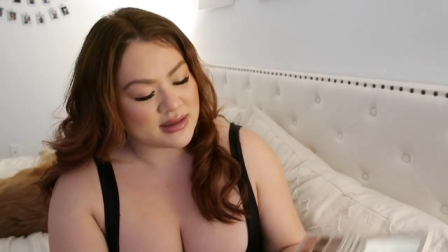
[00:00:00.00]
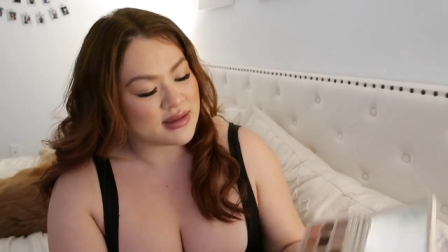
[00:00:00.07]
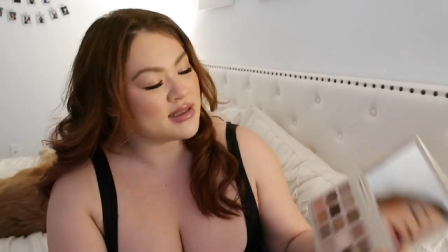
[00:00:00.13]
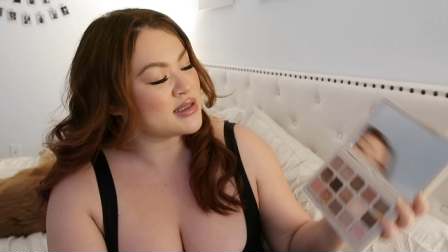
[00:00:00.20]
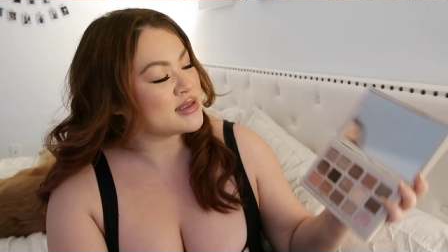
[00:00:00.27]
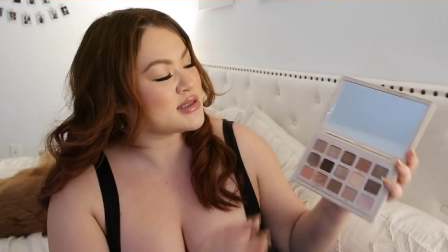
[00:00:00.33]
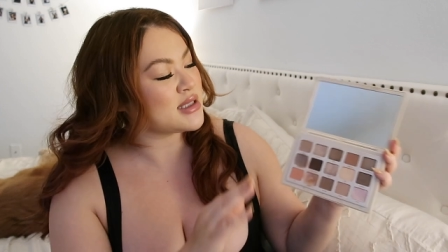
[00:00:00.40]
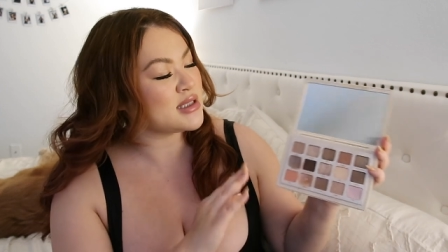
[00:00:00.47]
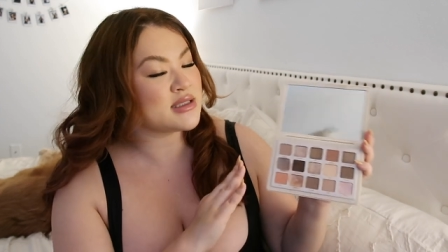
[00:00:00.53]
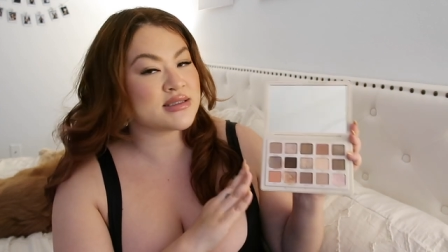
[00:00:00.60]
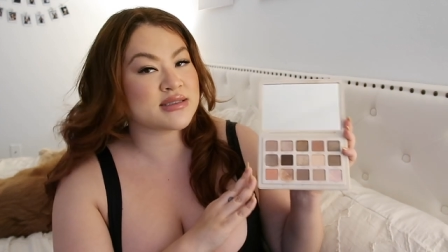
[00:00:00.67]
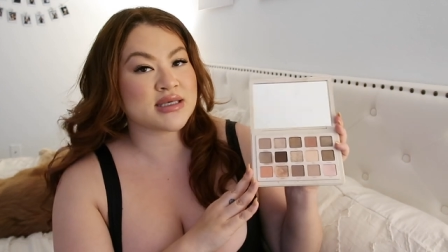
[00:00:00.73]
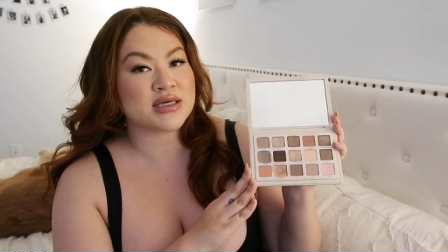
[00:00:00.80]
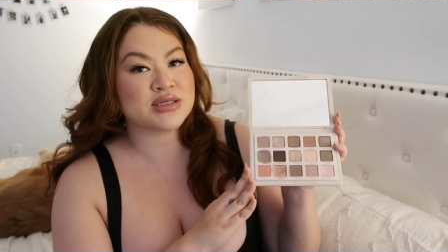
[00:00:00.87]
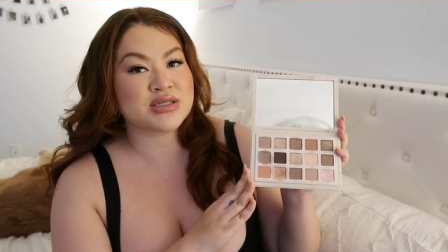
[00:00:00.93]
This is
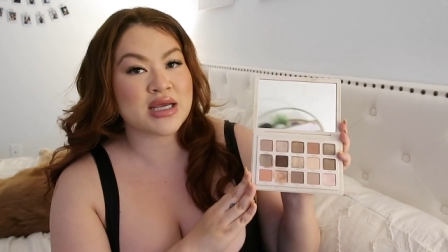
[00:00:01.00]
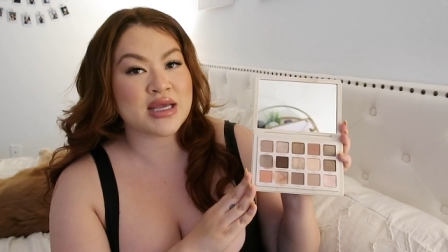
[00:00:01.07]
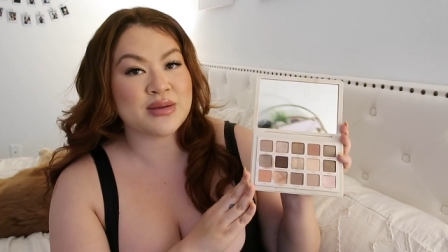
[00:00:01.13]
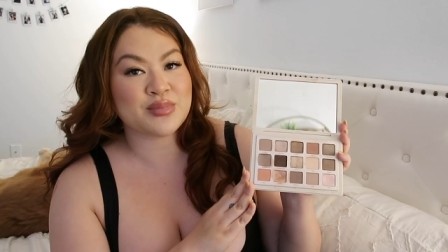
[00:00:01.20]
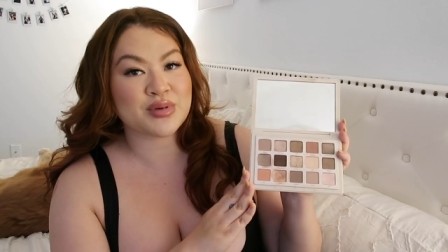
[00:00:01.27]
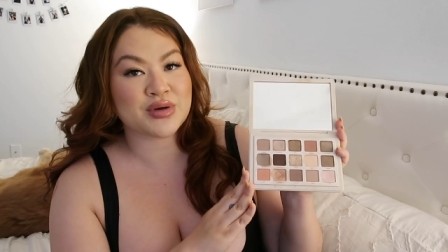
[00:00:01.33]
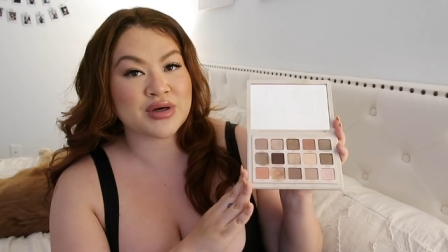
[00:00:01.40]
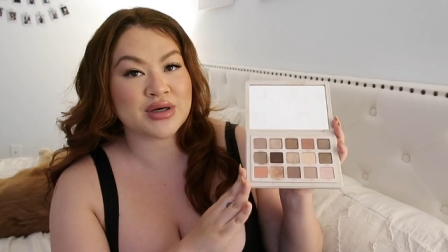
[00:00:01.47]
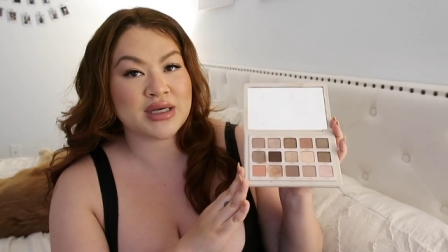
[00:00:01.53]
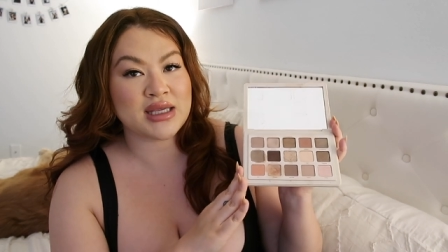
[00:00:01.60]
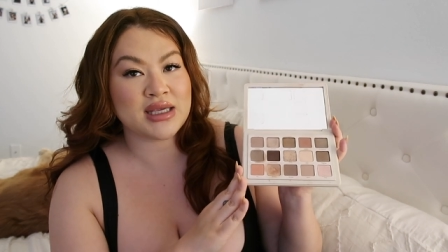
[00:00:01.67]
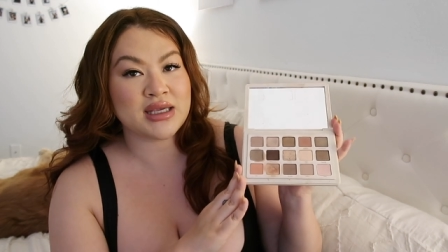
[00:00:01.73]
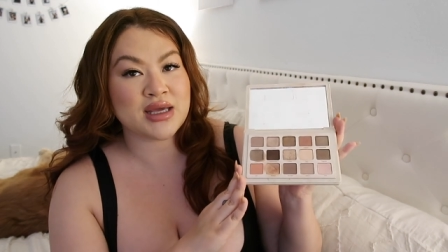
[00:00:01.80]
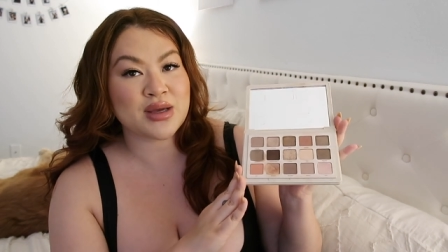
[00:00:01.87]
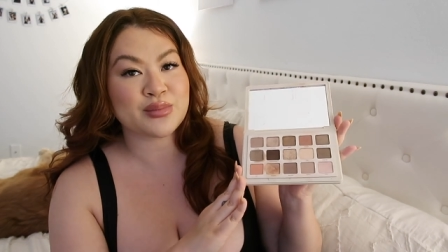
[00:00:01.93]
such a
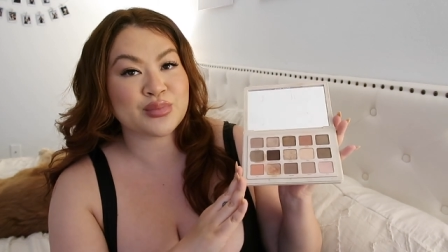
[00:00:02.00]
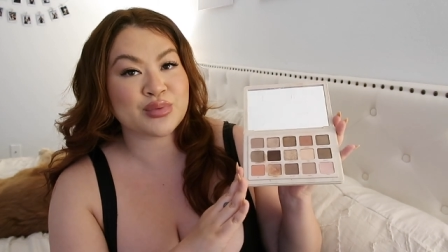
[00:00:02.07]
pretty